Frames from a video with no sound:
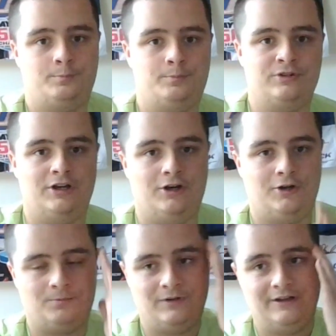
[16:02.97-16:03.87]

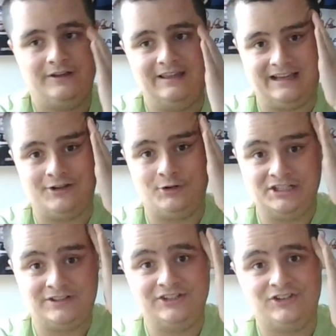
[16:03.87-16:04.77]
So yeah,
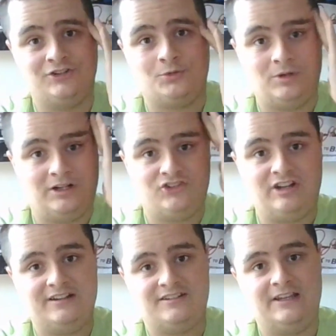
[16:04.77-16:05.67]
congratulations to Ross
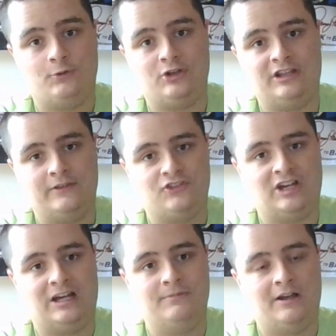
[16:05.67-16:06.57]
Chastain for getting the
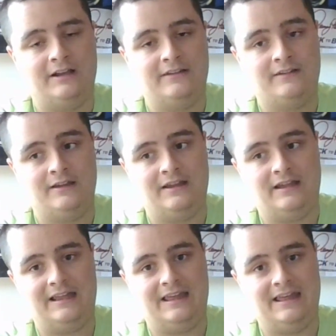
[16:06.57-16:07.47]
job done,
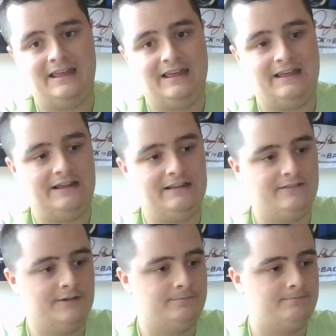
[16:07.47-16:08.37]

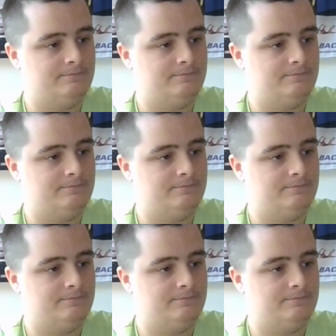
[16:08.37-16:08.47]
and